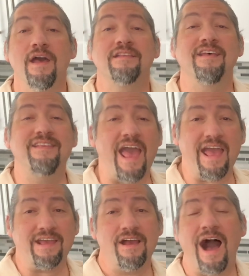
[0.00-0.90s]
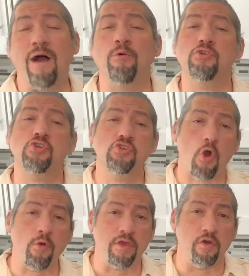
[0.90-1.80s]
Today, I will
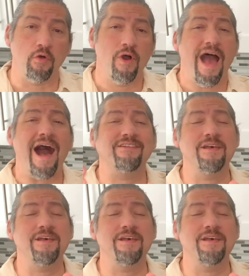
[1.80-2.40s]
show you how to